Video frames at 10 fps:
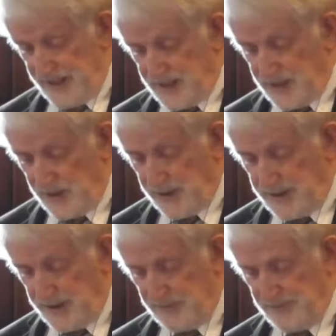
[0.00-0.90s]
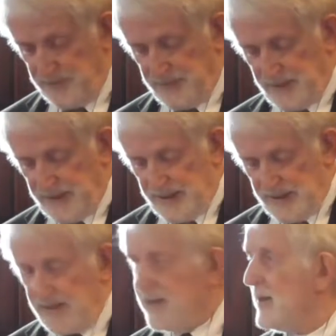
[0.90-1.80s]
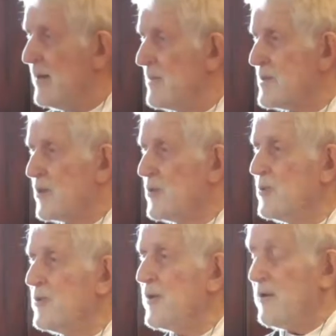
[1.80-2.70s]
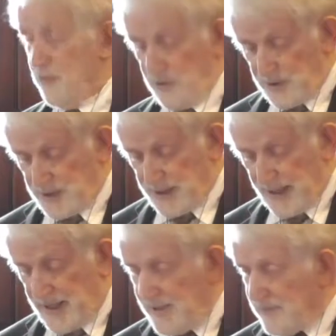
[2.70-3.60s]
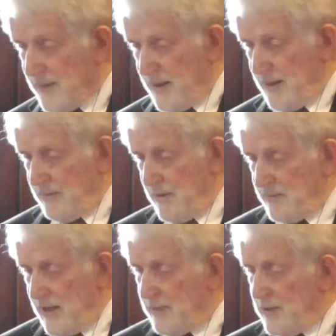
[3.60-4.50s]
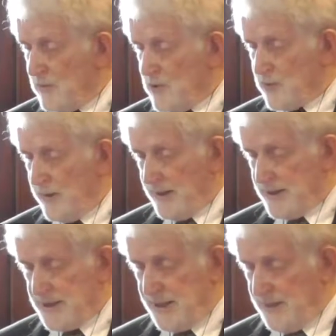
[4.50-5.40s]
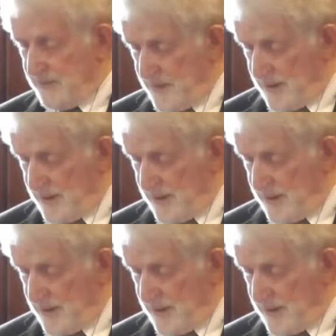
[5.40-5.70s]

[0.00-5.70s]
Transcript: and so I did. It was a cruel thing for her to say, but maybe it was realistic.